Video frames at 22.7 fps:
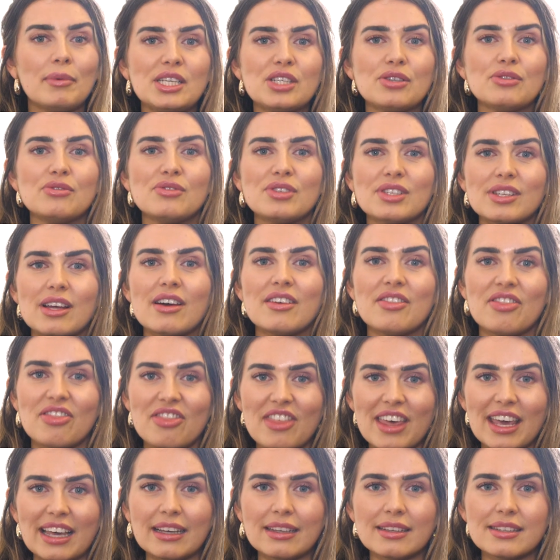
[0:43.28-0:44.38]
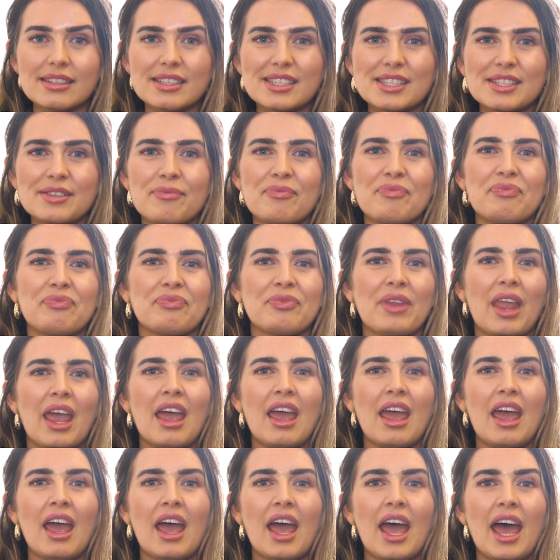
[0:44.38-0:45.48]
we do certain things.
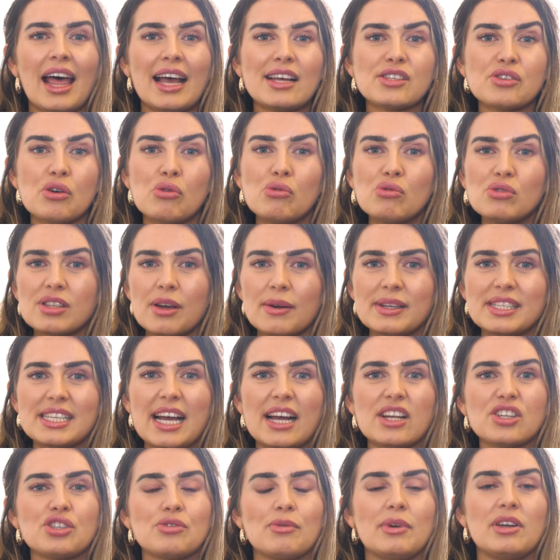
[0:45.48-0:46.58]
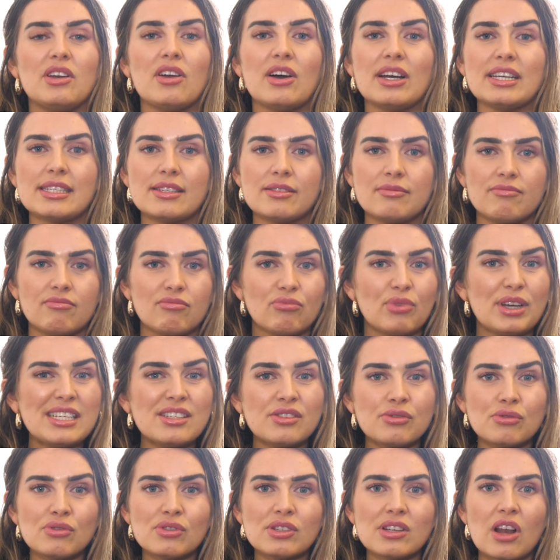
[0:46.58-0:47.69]
That's also attached to a nice
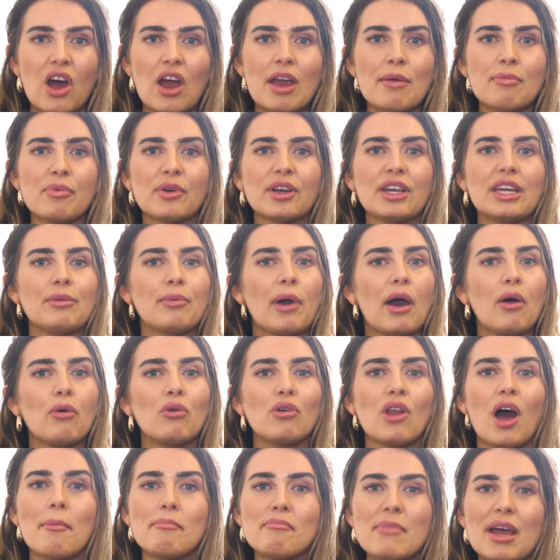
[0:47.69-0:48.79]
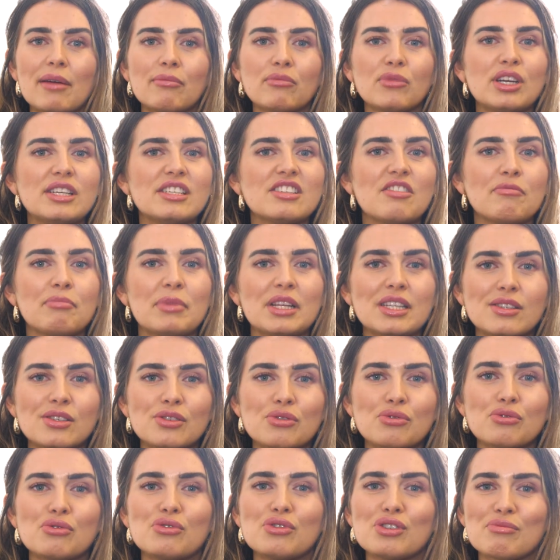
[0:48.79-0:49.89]
resource library where all our memories have been
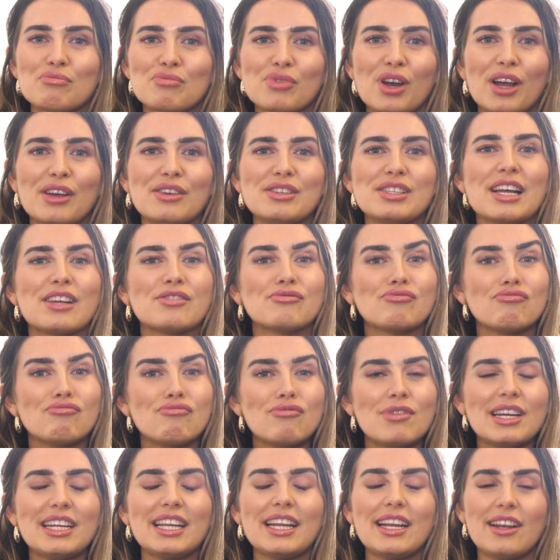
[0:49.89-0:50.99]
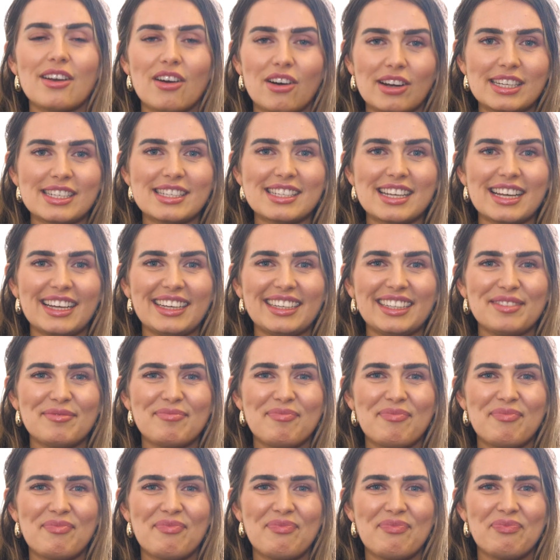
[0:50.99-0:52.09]
stored and processed really nicely.
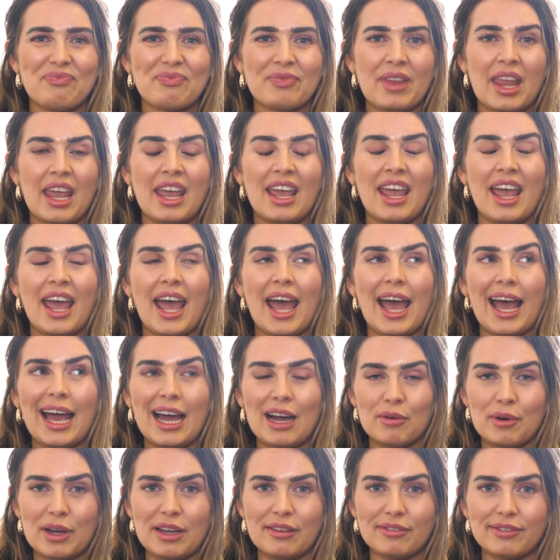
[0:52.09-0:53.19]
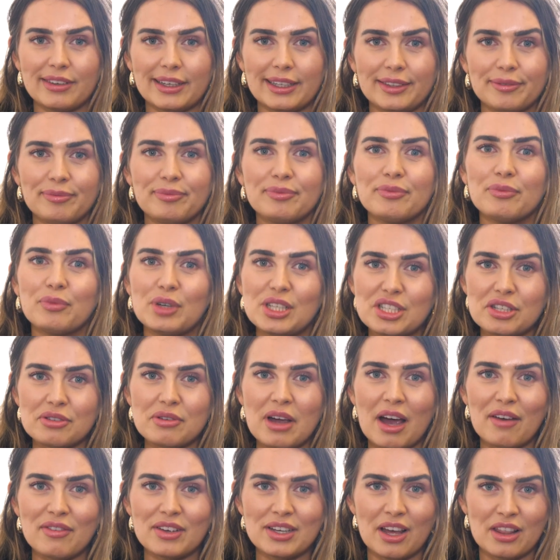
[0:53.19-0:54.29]
However, we do
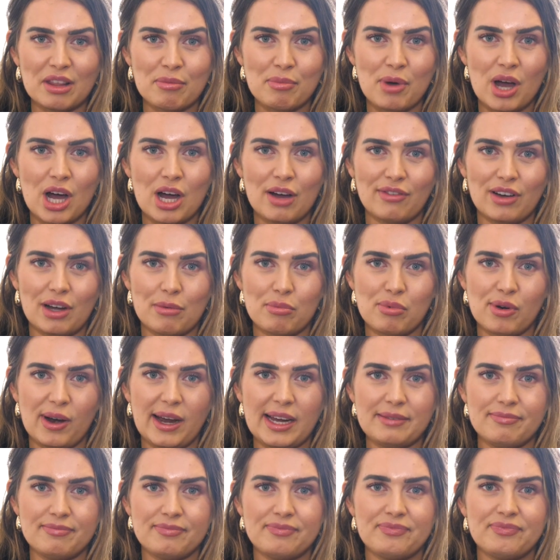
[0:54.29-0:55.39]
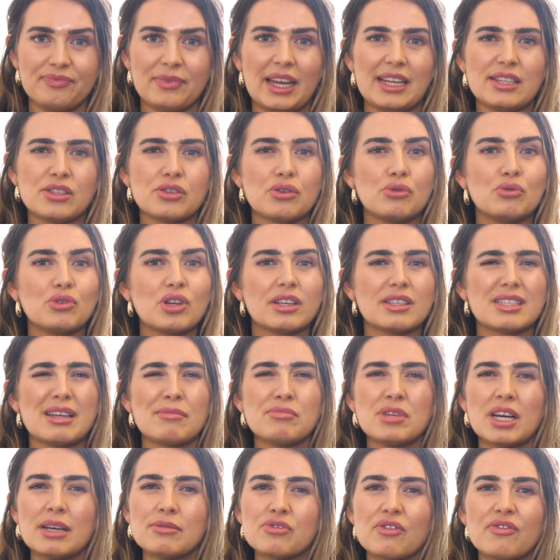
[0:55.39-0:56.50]
have another part of our brain, and it's called,
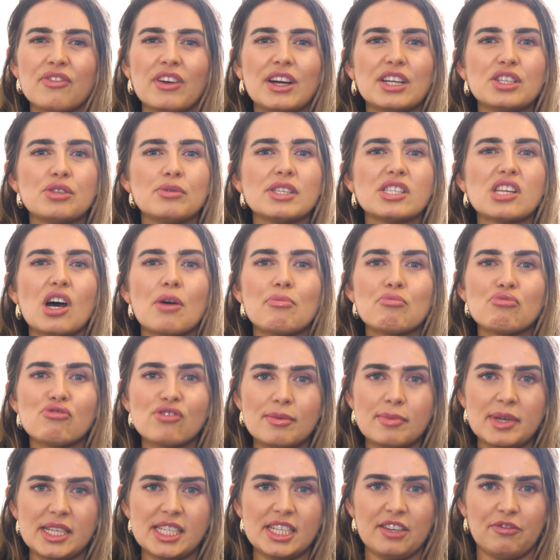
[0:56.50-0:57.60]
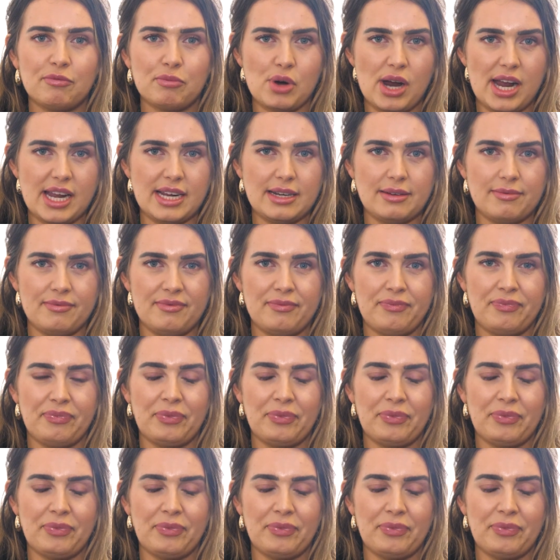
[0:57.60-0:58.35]
sometimes referred to as our primitive brain.